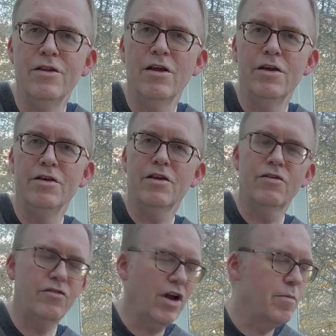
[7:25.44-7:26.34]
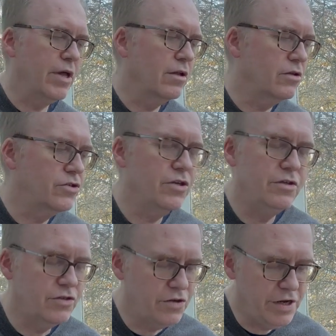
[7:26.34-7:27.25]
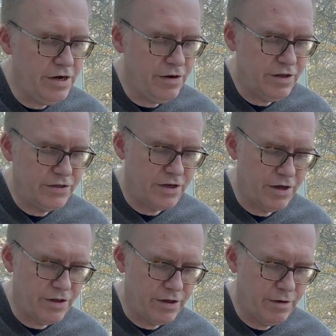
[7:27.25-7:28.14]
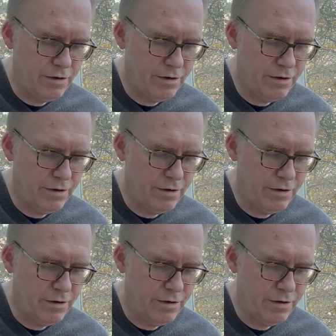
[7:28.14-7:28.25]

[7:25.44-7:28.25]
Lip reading: and you can start making little tunes. So you hear this sort of thing.